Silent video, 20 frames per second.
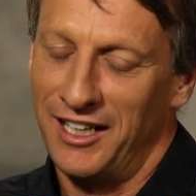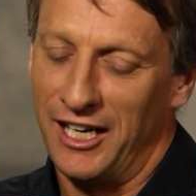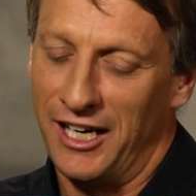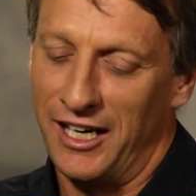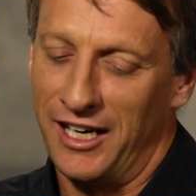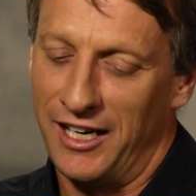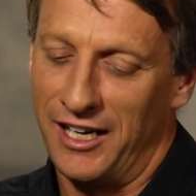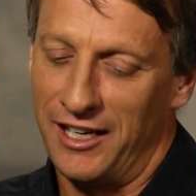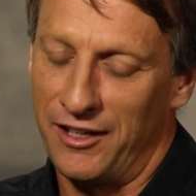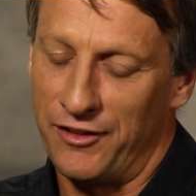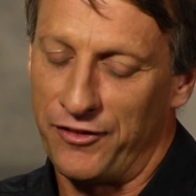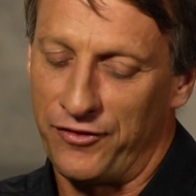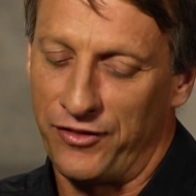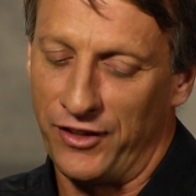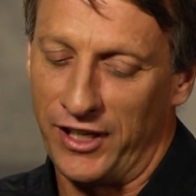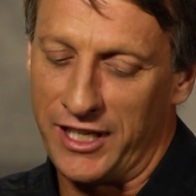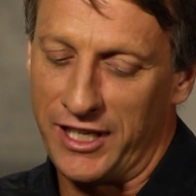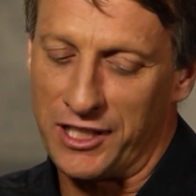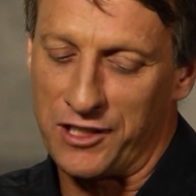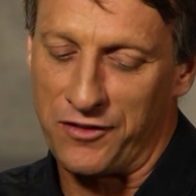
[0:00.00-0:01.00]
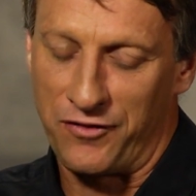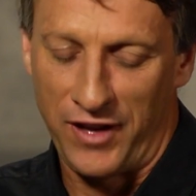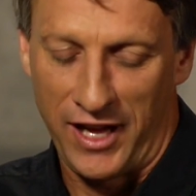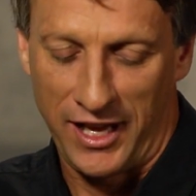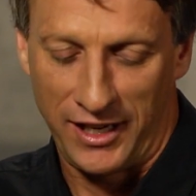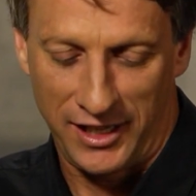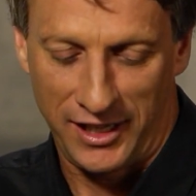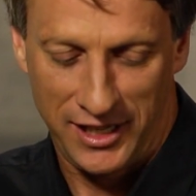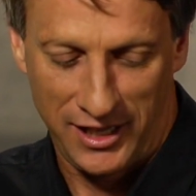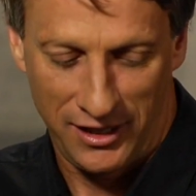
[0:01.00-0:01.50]
Uh, funniest
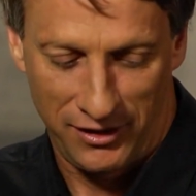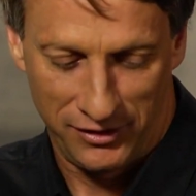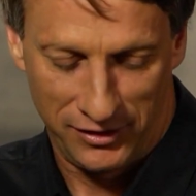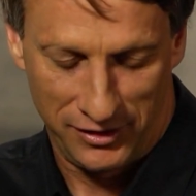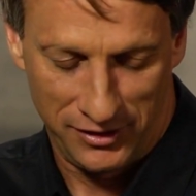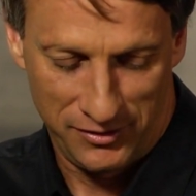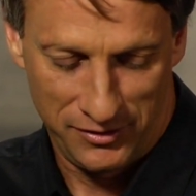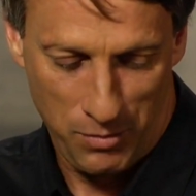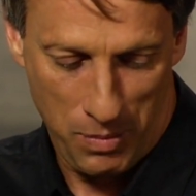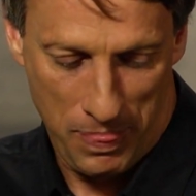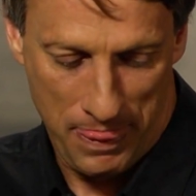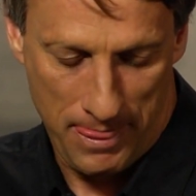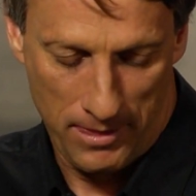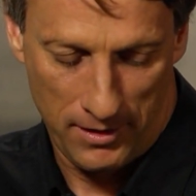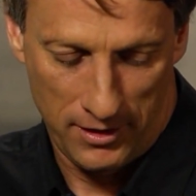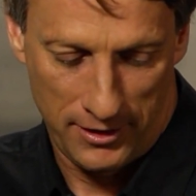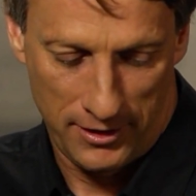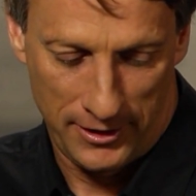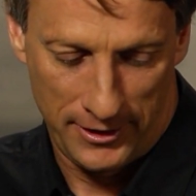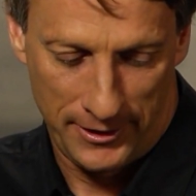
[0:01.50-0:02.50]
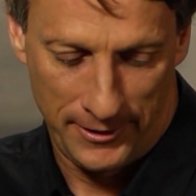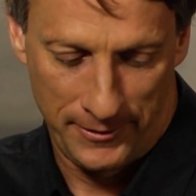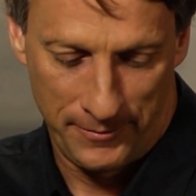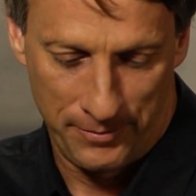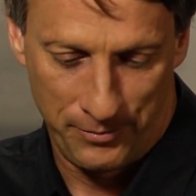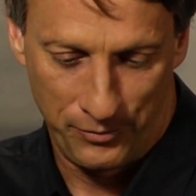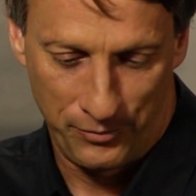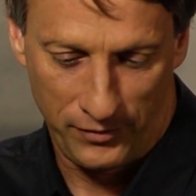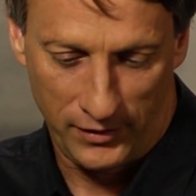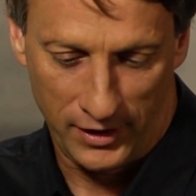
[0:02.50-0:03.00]
fan encounter.
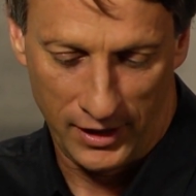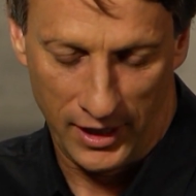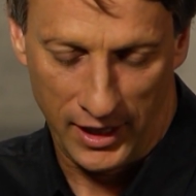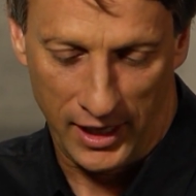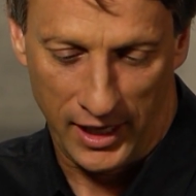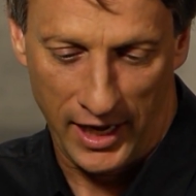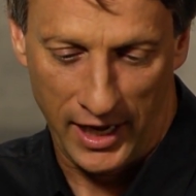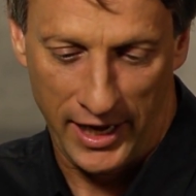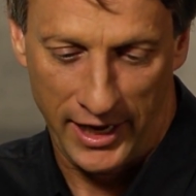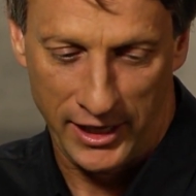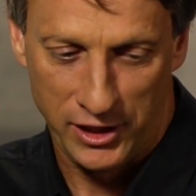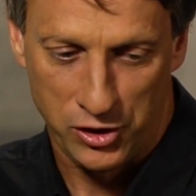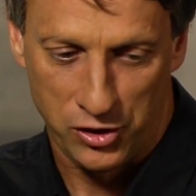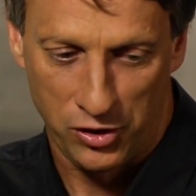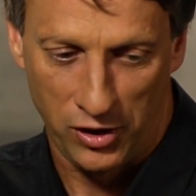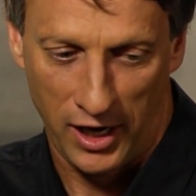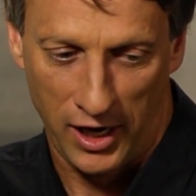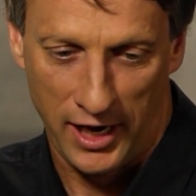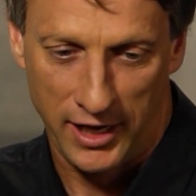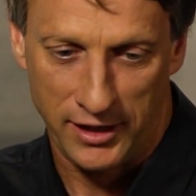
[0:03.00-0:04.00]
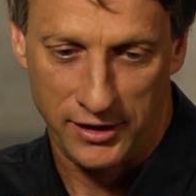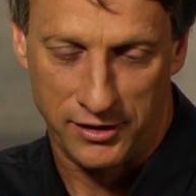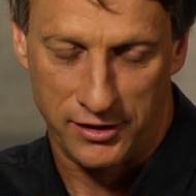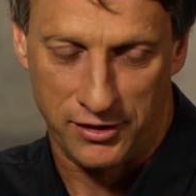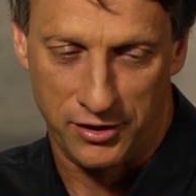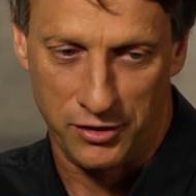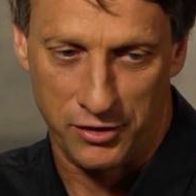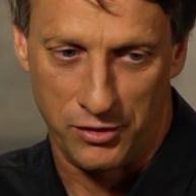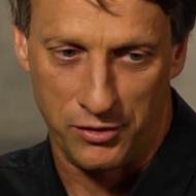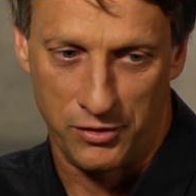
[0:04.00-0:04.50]
Um, a guy tried
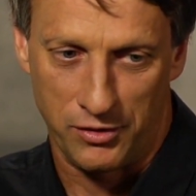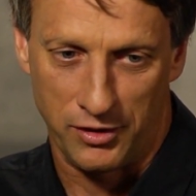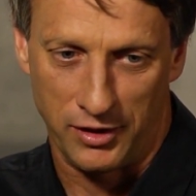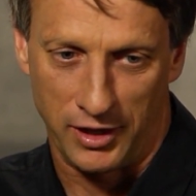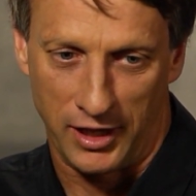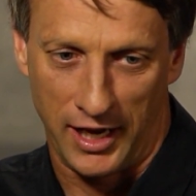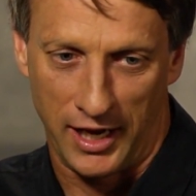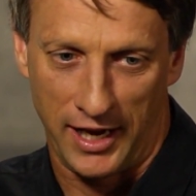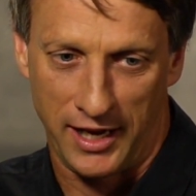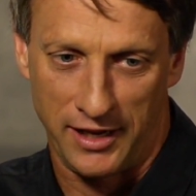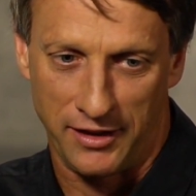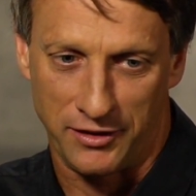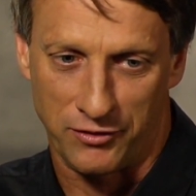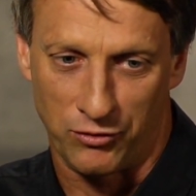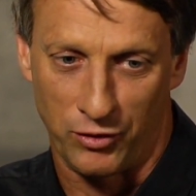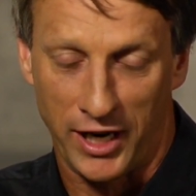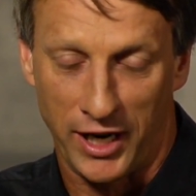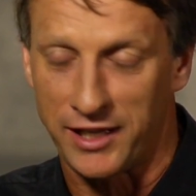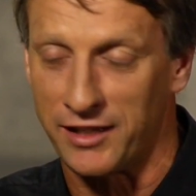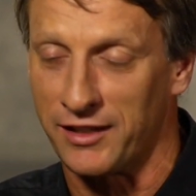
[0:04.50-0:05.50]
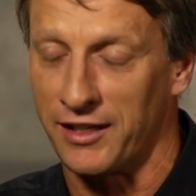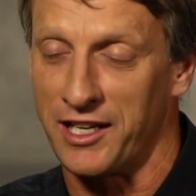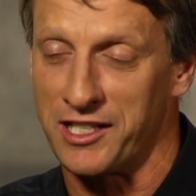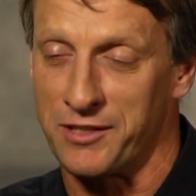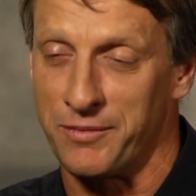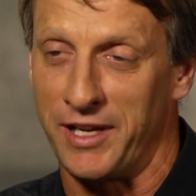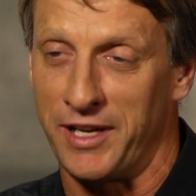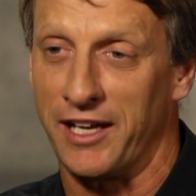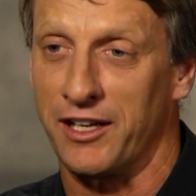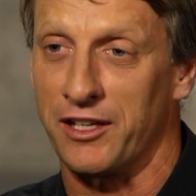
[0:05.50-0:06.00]
to, a guy
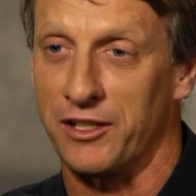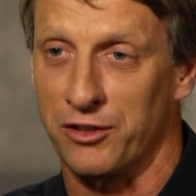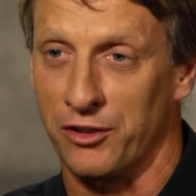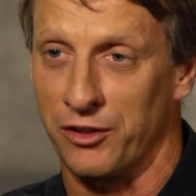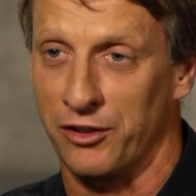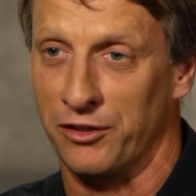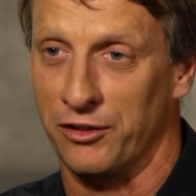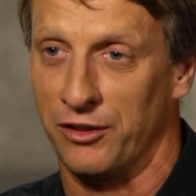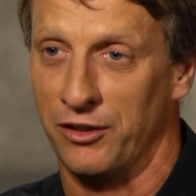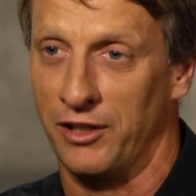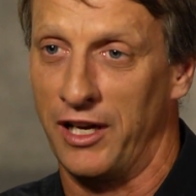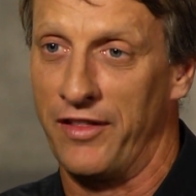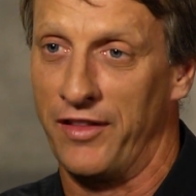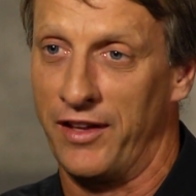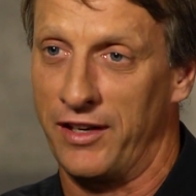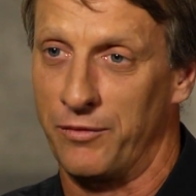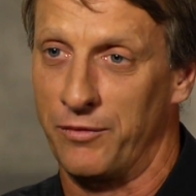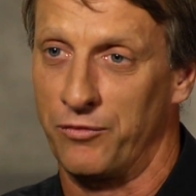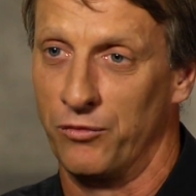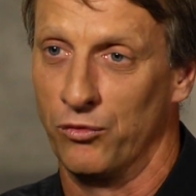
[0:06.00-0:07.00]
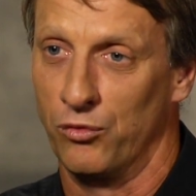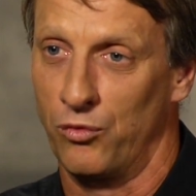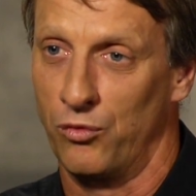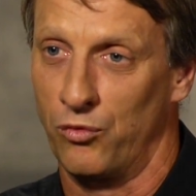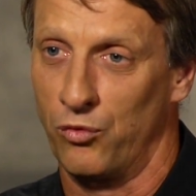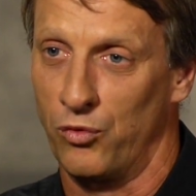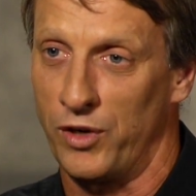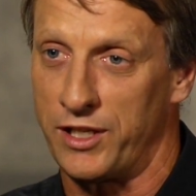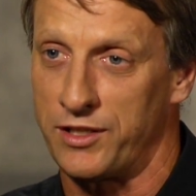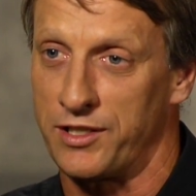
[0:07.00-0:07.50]
recognized me at a urinal and then
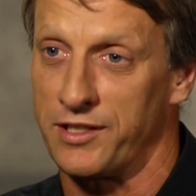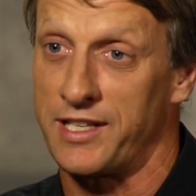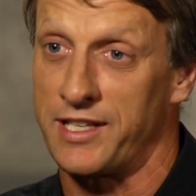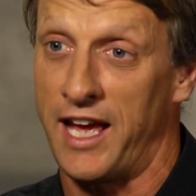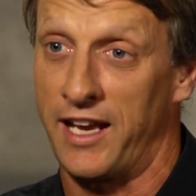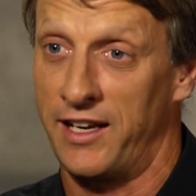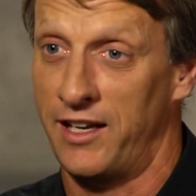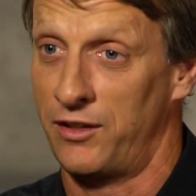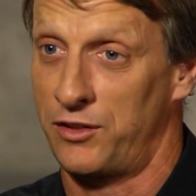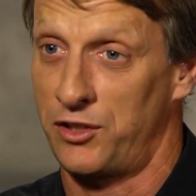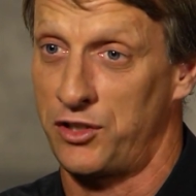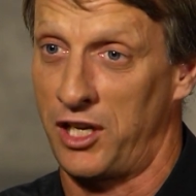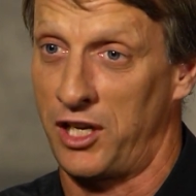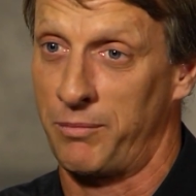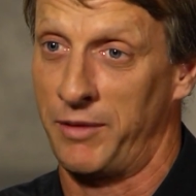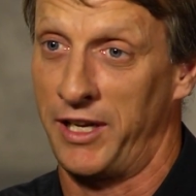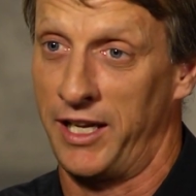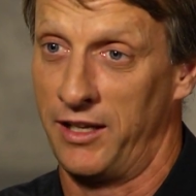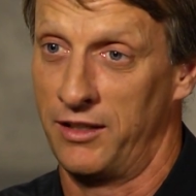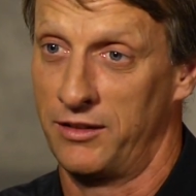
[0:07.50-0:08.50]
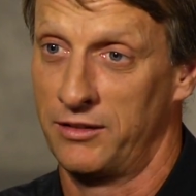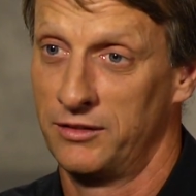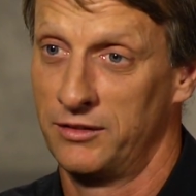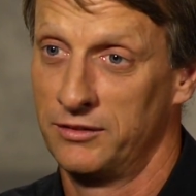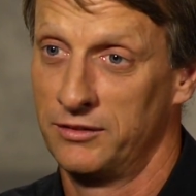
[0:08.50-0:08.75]
reached his hand out to shake my hand.